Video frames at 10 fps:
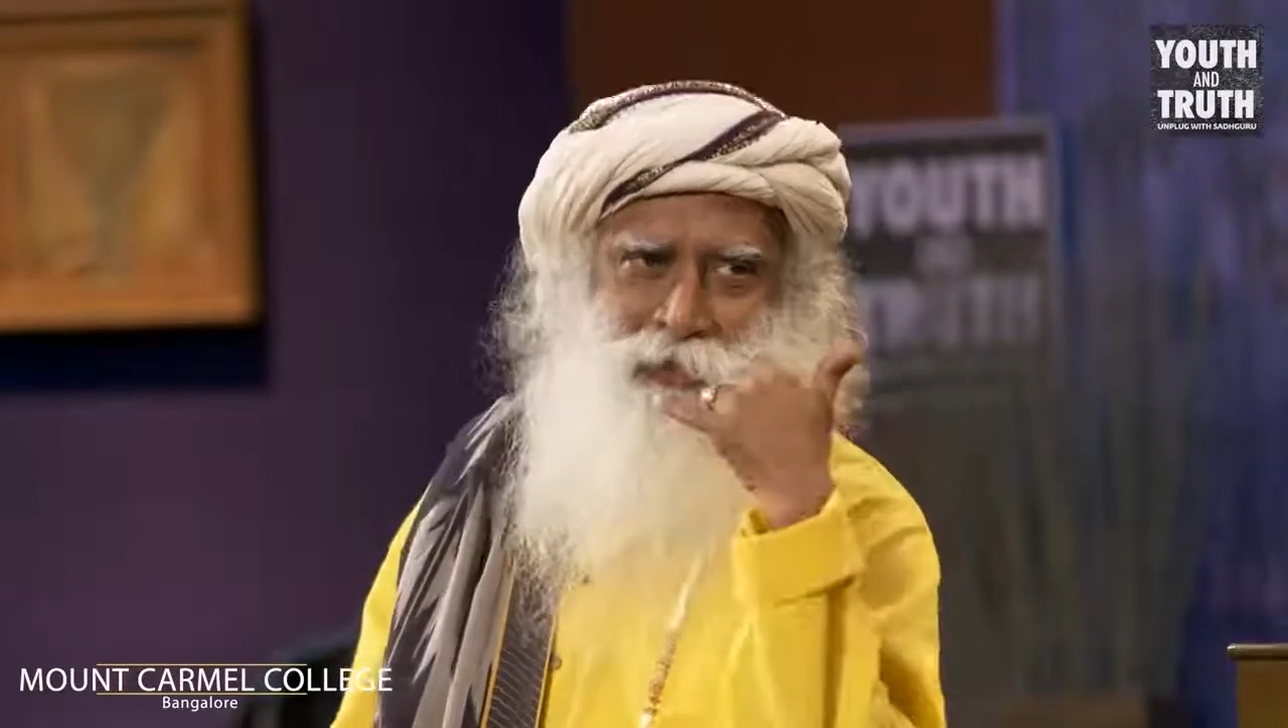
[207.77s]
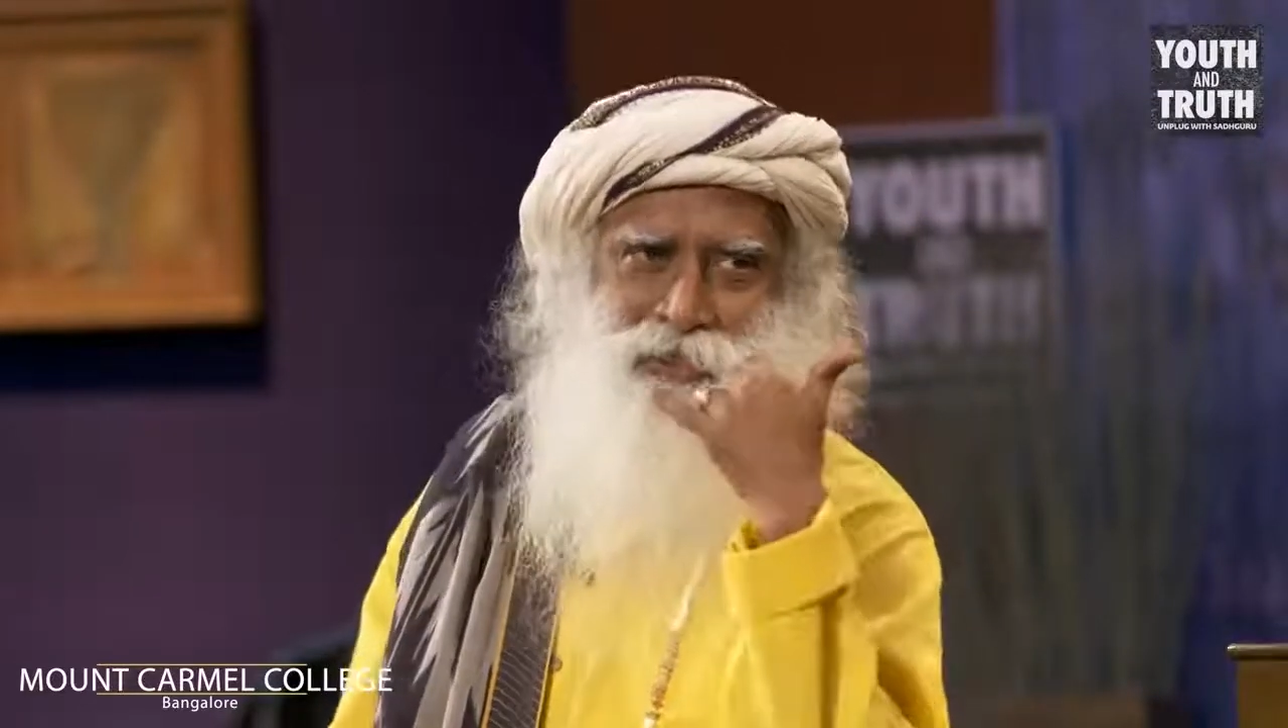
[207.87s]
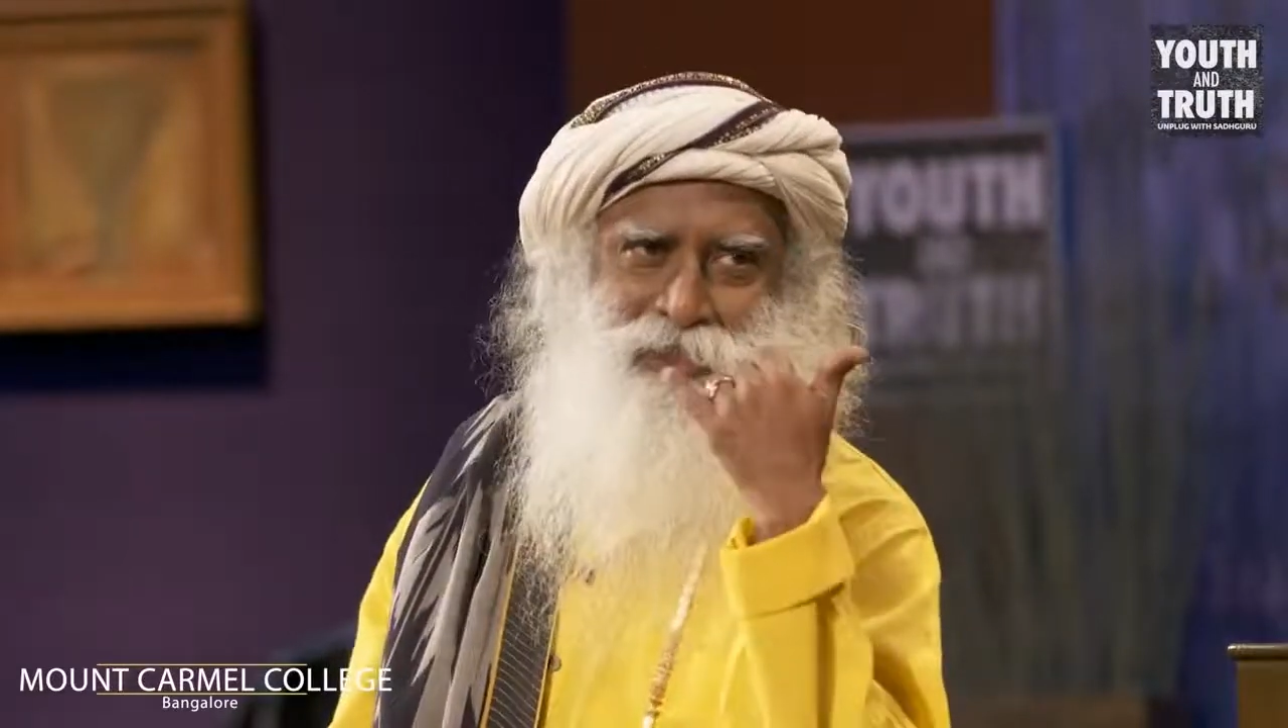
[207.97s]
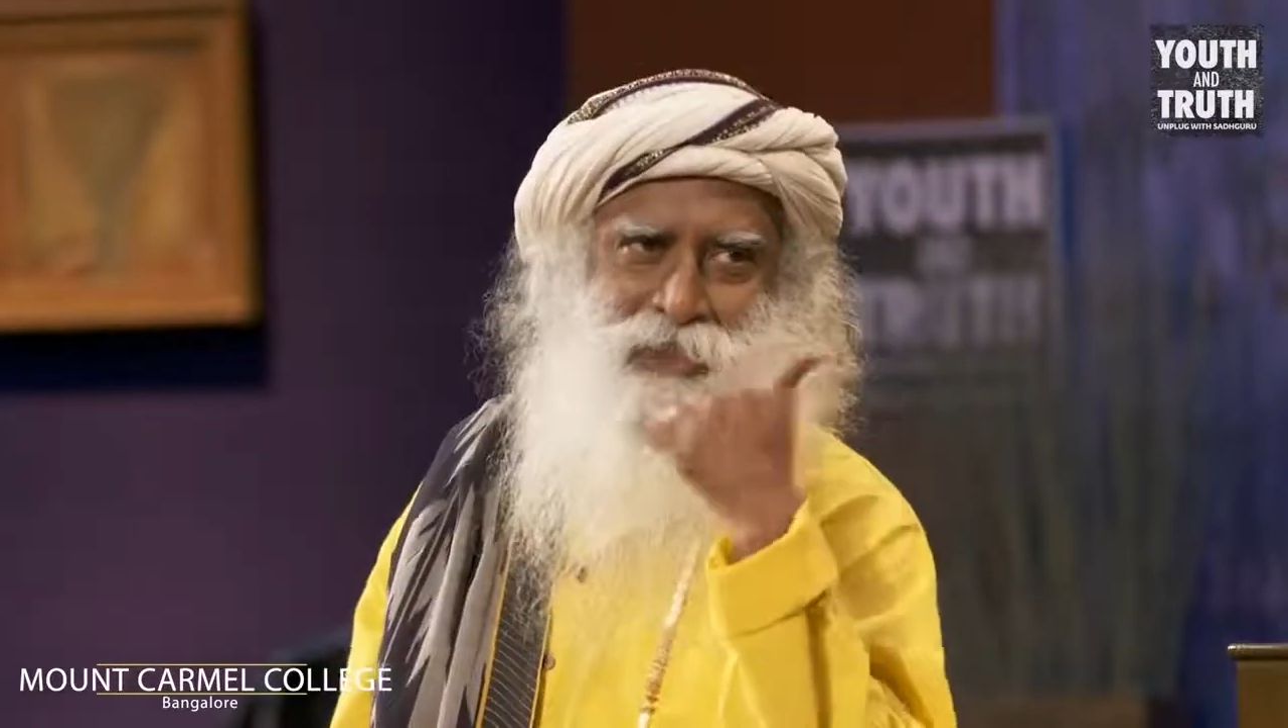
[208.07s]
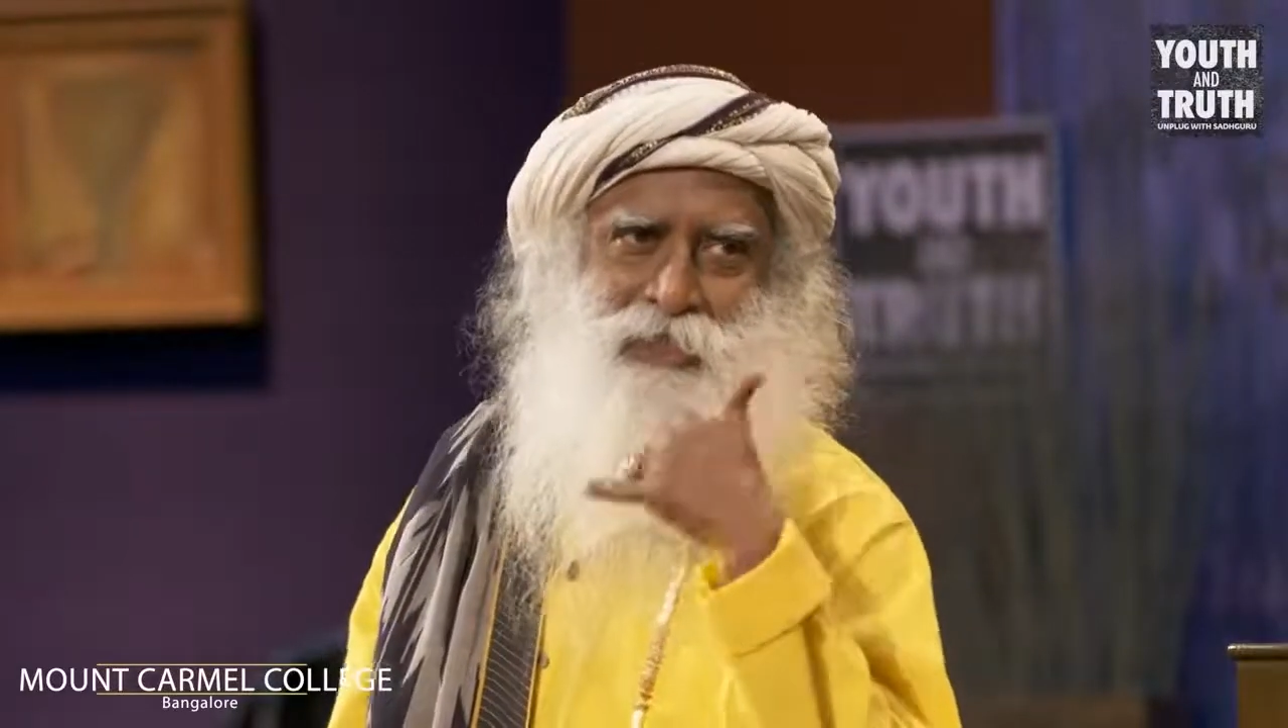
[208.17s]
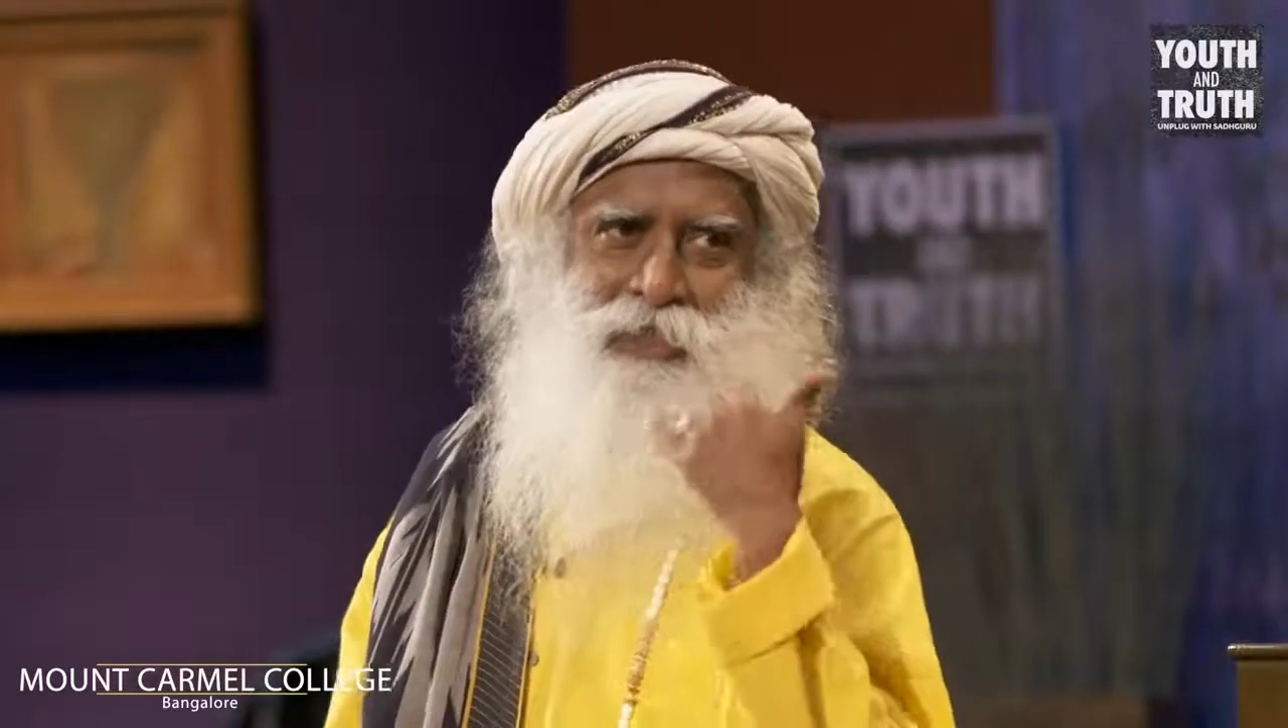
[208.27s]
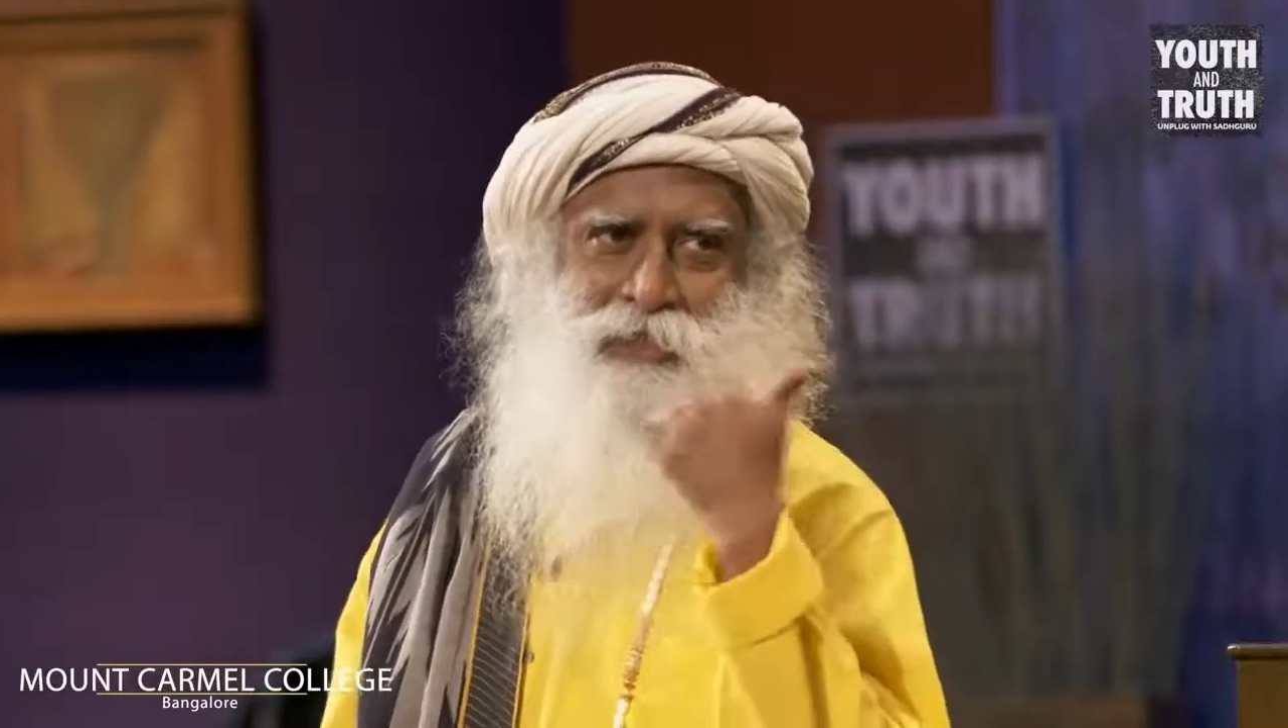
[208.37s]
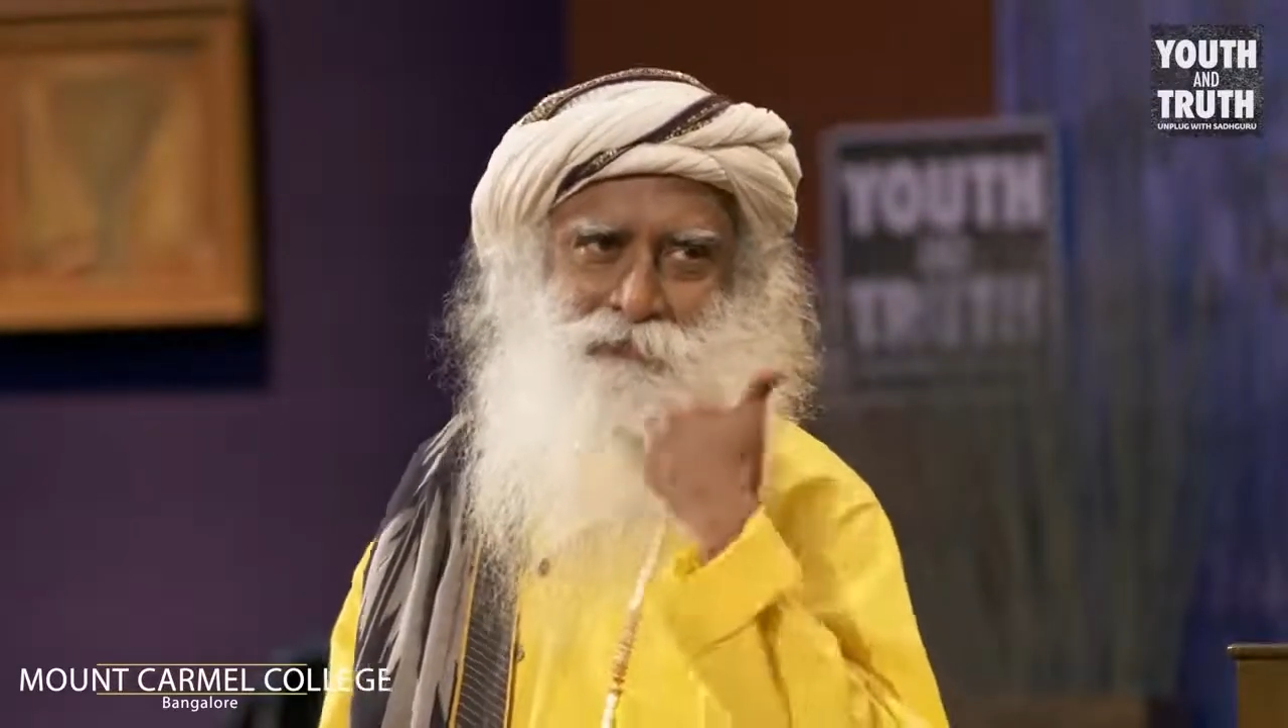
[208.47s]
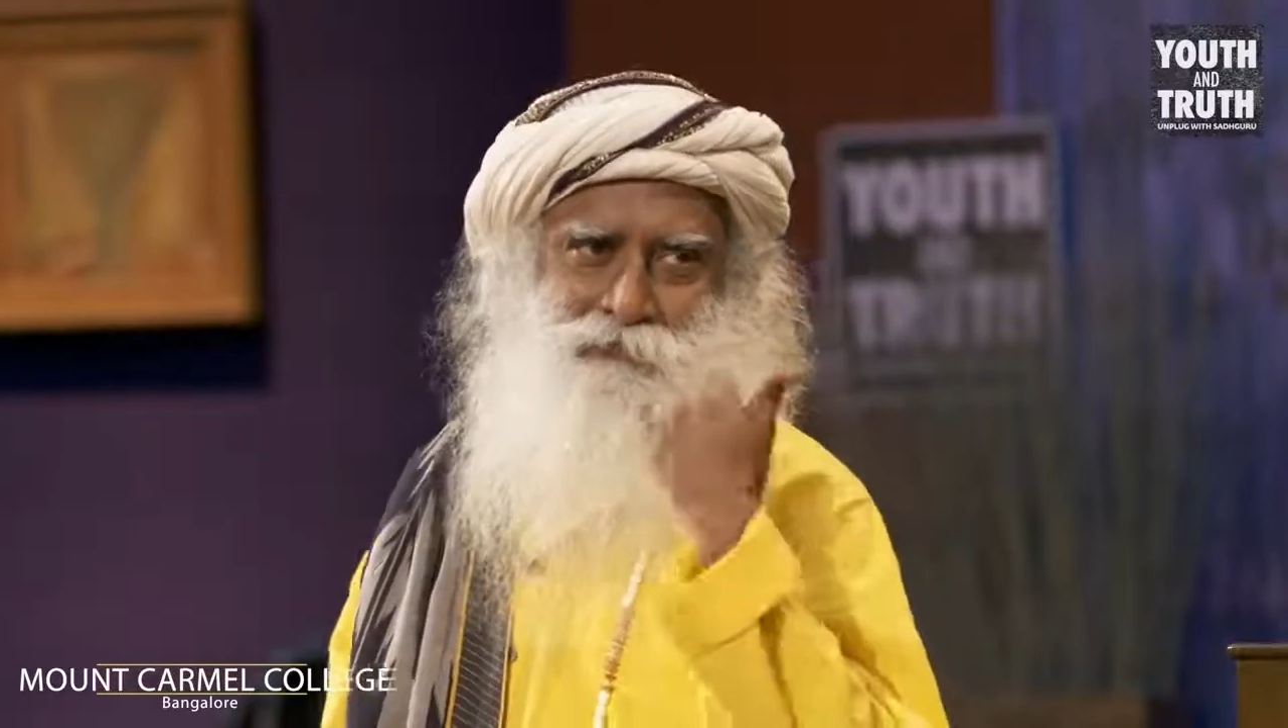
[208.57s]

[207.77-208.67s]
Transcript: priest is attending the